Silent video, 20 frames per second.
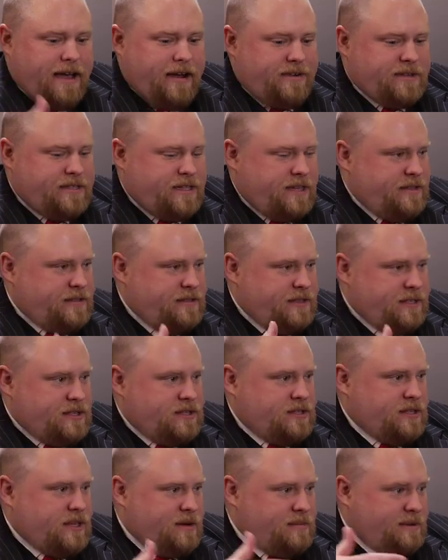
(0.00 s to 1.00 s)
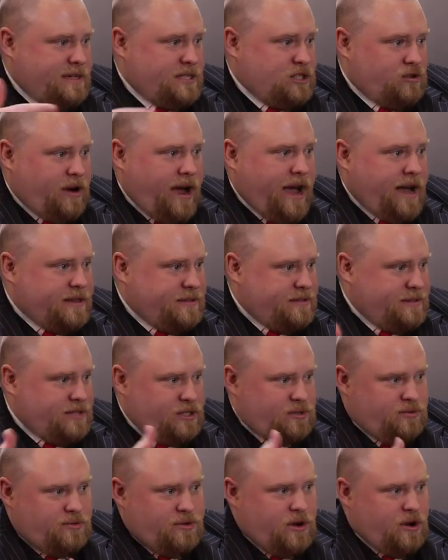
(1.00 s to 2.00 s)
guarantee that this is going to be tracked,
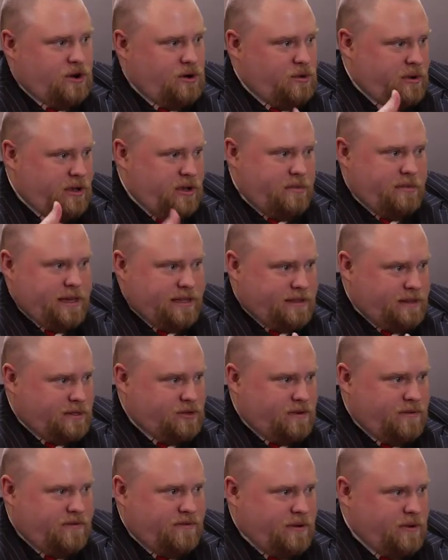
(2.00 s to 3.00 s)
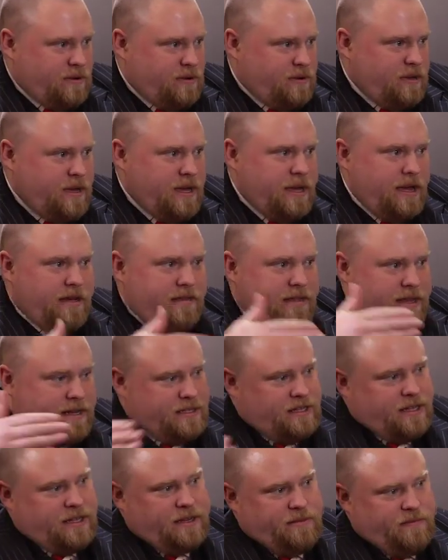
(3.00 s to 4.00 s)
that you know when you make this referral that
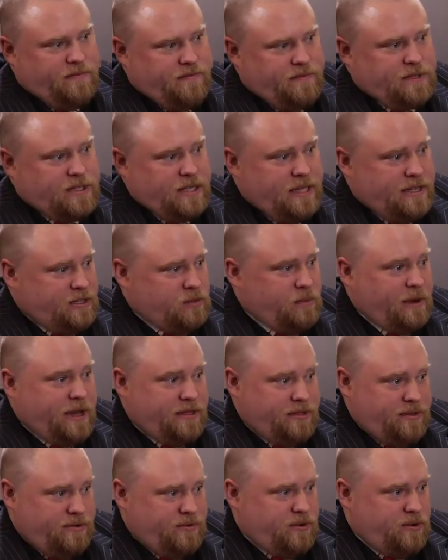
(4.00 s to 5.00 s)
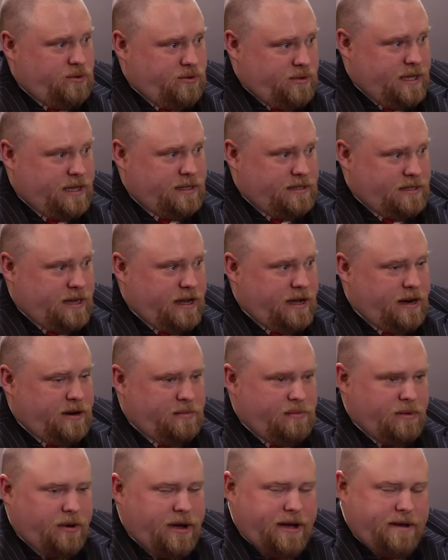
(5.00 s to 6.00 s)
it's going to see its way through the entire
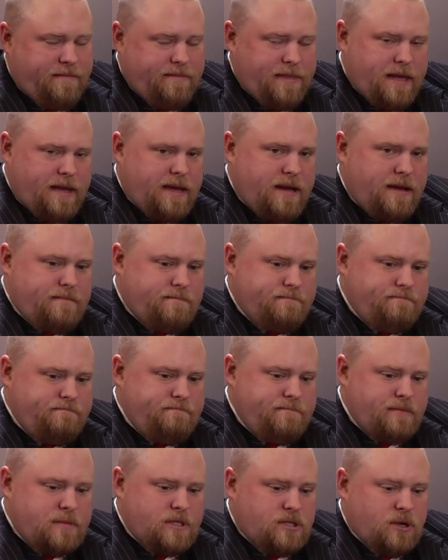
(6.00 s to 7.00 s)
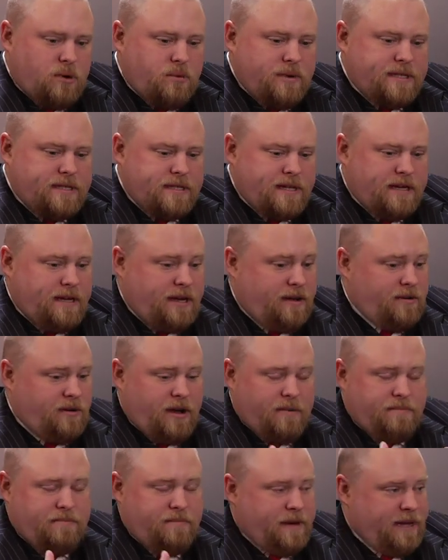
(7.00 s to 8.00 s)
way. So we see
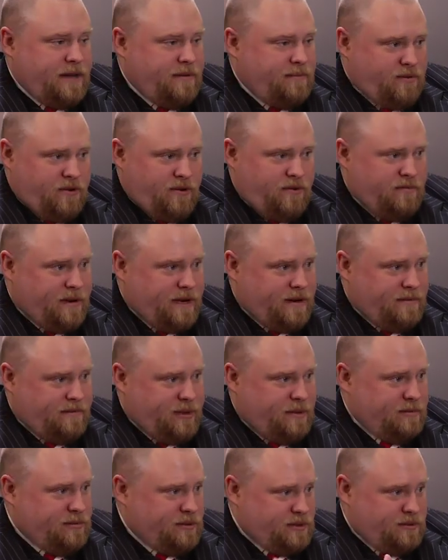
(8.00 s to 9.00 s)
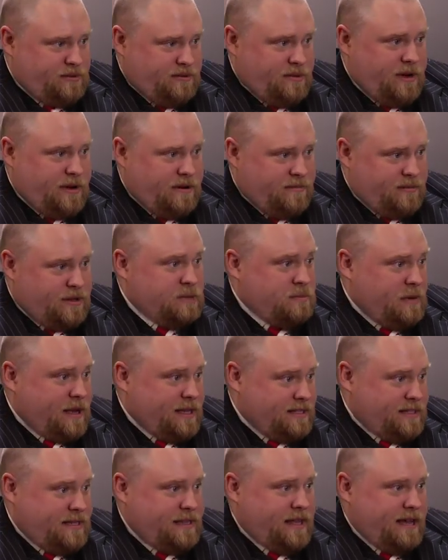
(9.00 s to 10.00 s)
a big improvement in people's
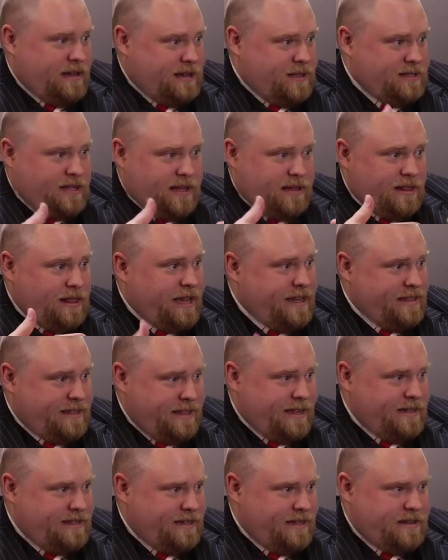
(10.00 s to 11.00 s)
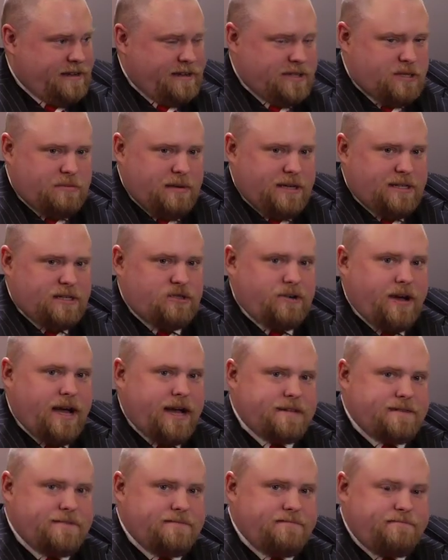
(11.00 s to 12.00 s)
response to that because they like the idea that it's being
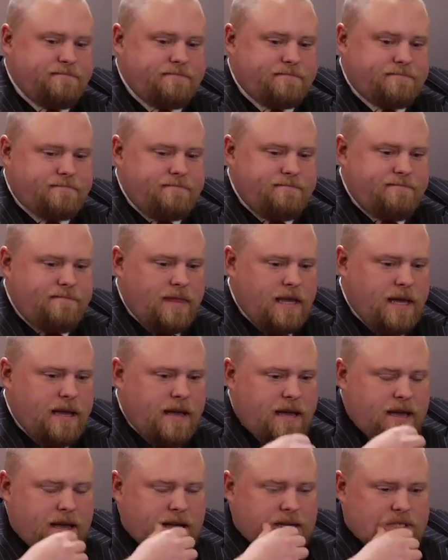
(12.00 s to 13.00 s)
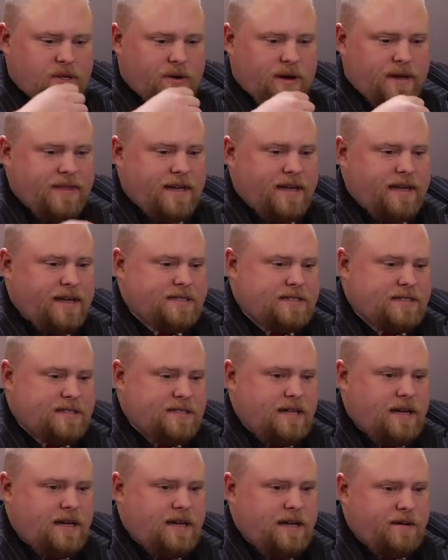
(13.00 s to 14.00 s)
tracked. So I think
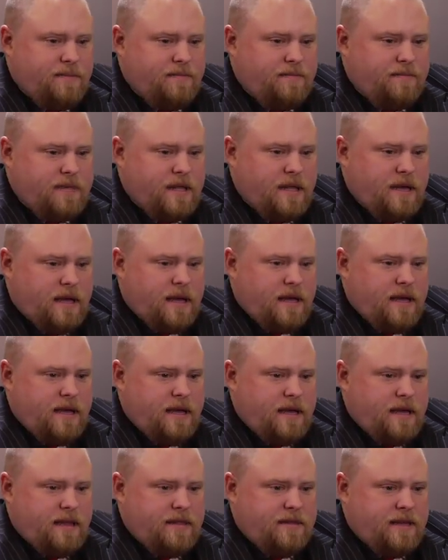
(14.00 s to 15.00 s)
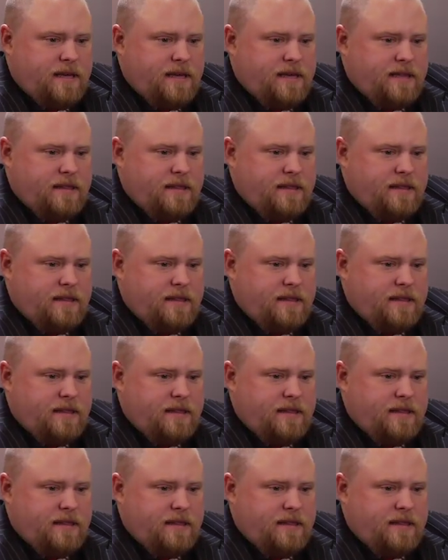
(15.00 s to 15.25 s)
it's the